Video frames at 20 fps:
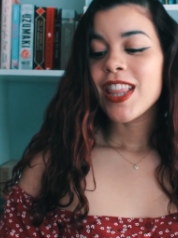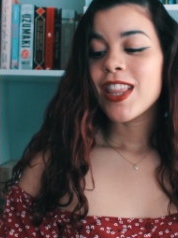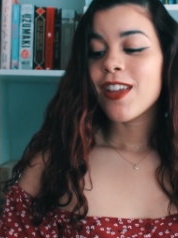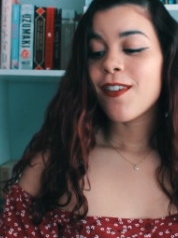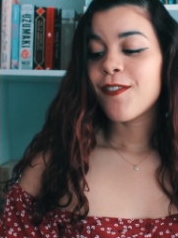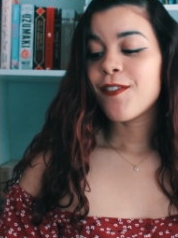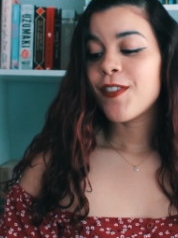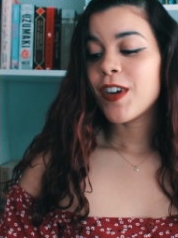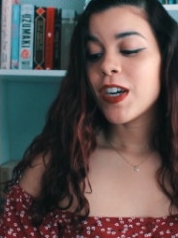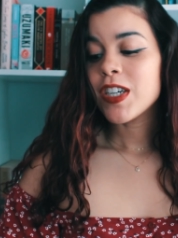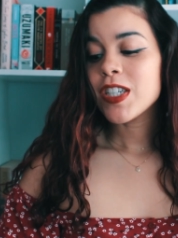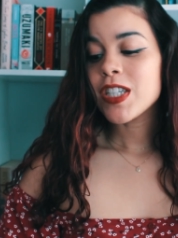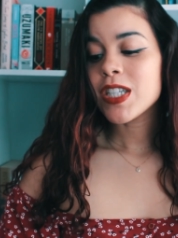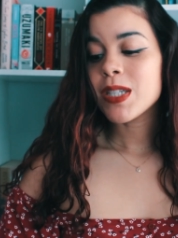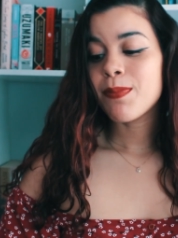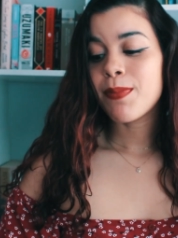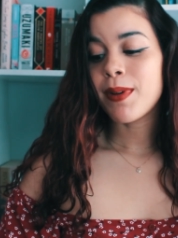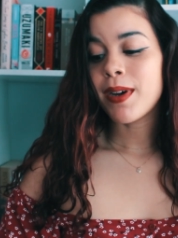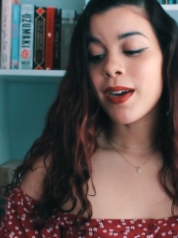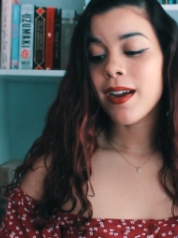The
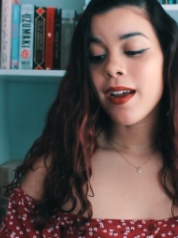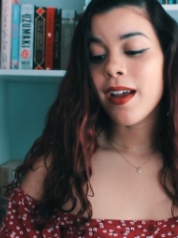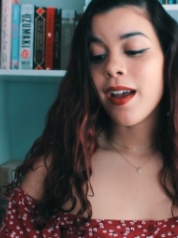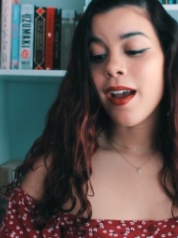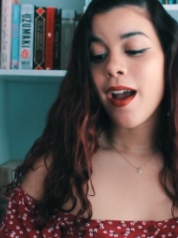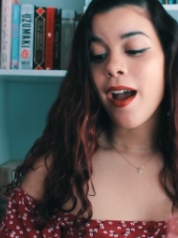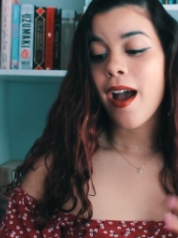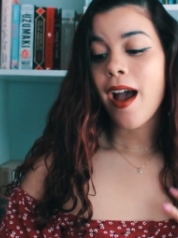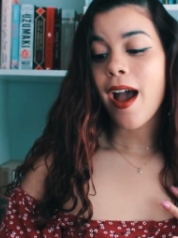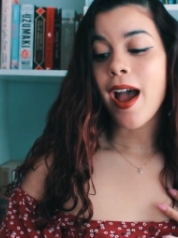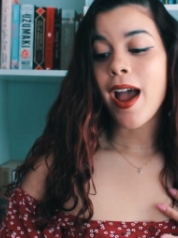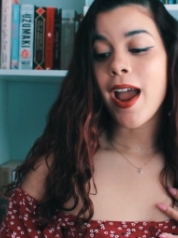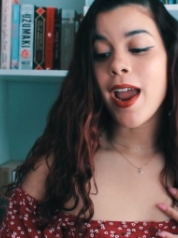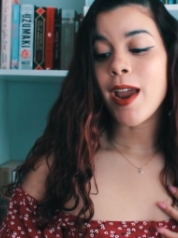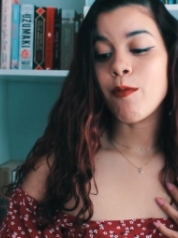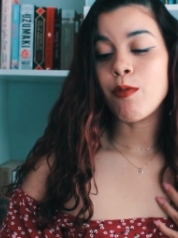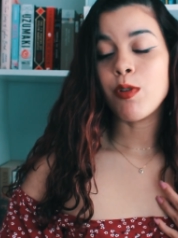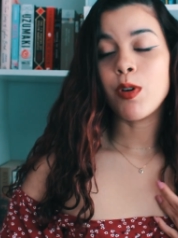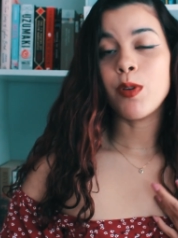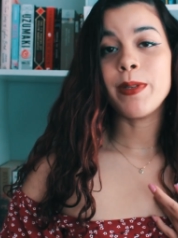first book
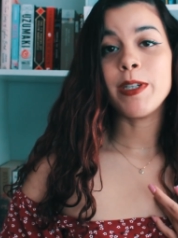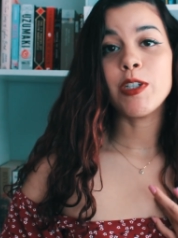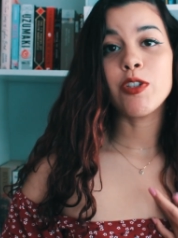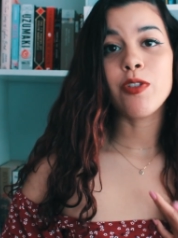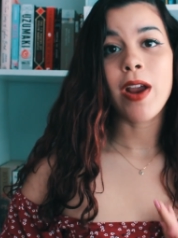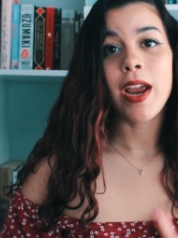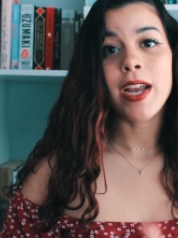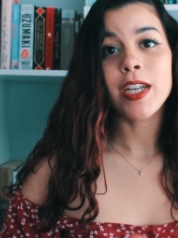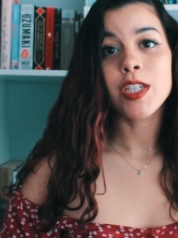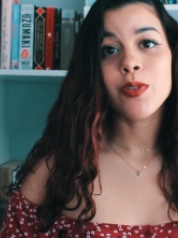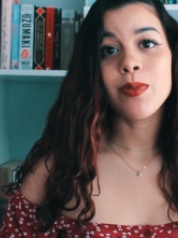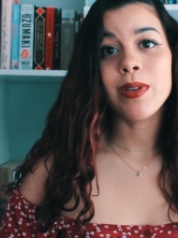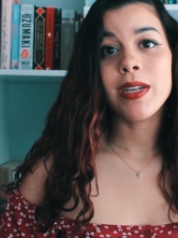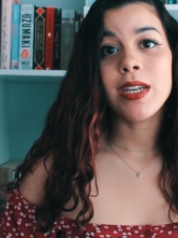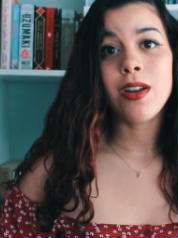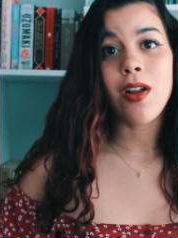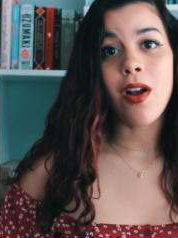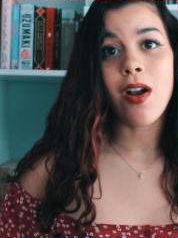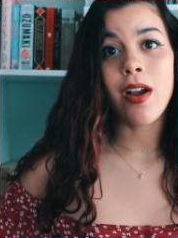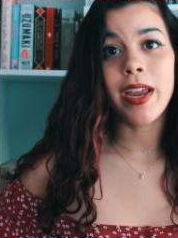I will be trying to read
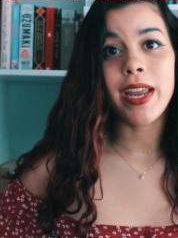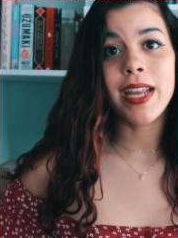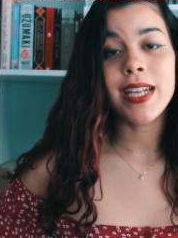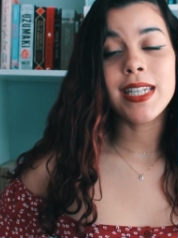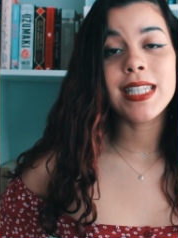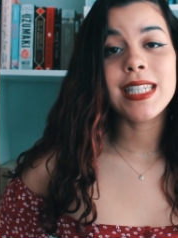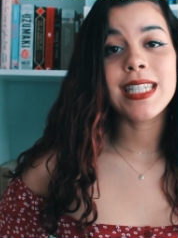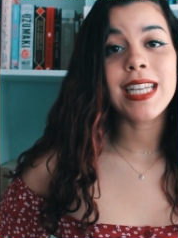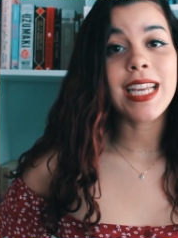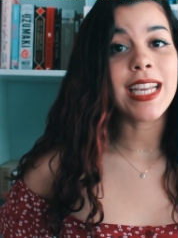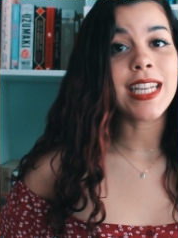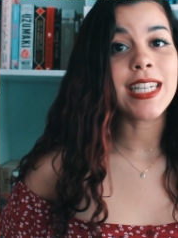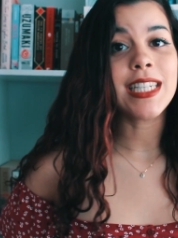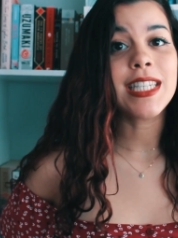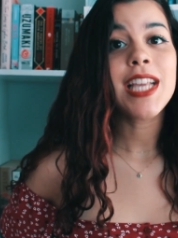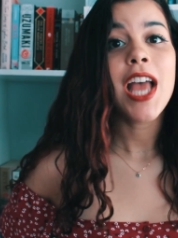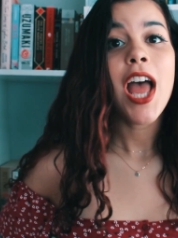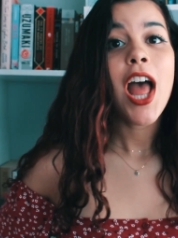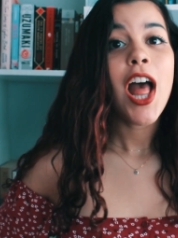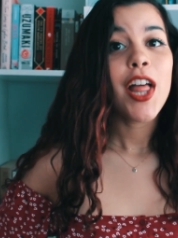in August
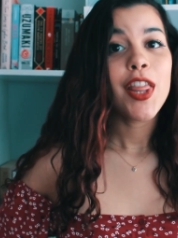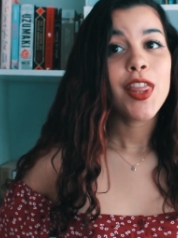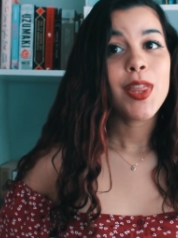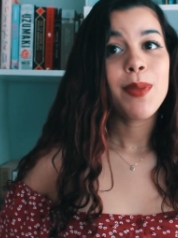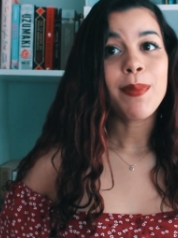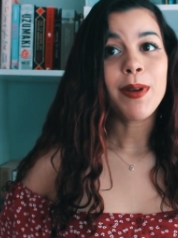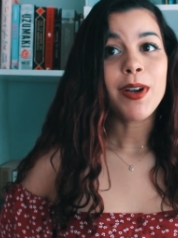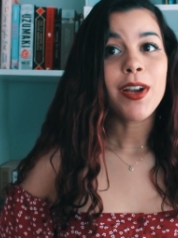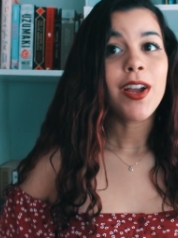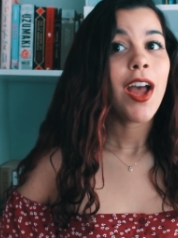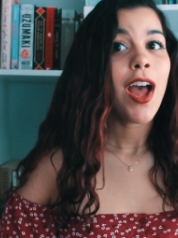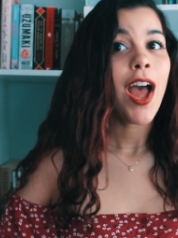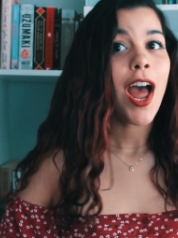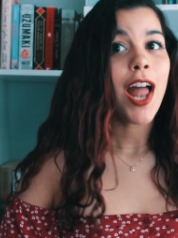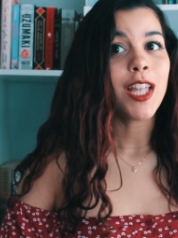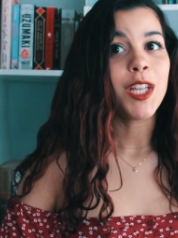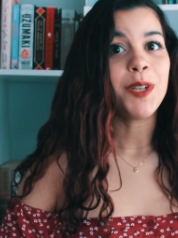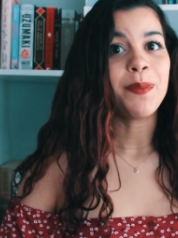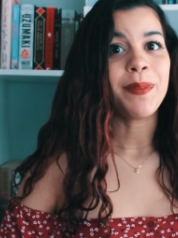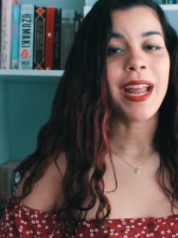is the book
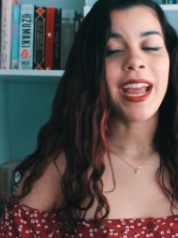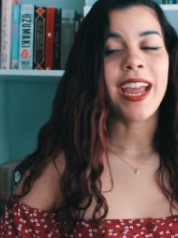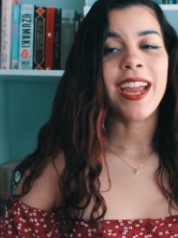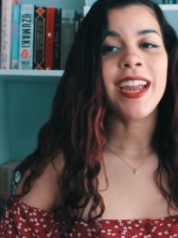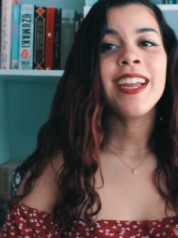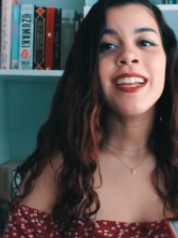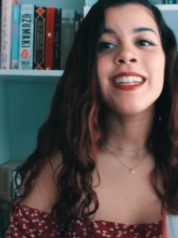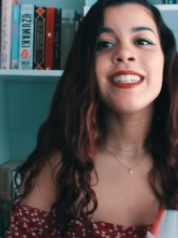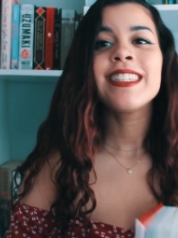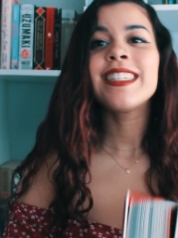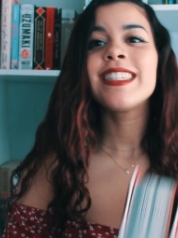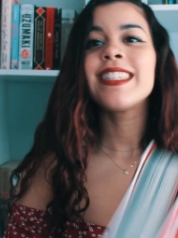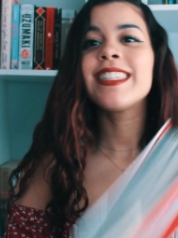illuminae.